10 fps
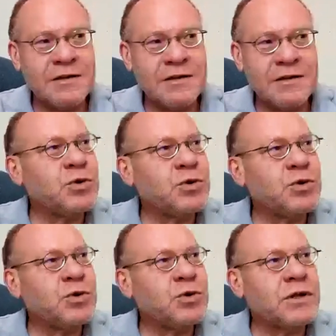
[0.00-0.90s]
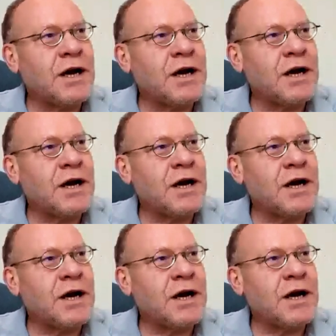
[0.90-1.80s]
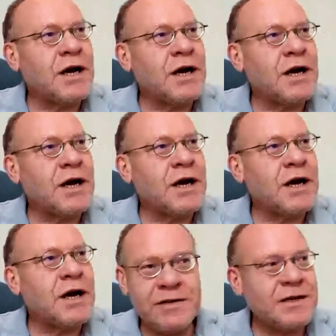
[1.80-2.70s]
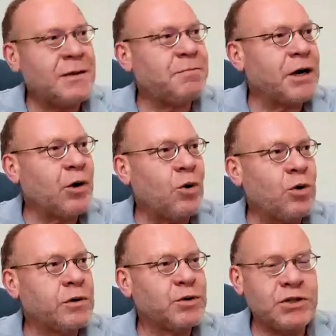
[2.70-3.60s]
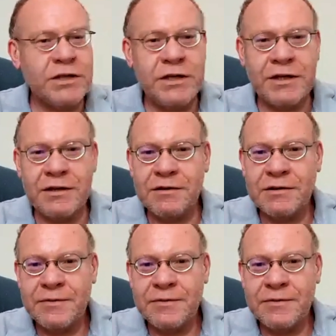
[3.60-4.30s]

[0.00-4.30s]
And then in 2011, I left JP Morgan and I set up my own boutique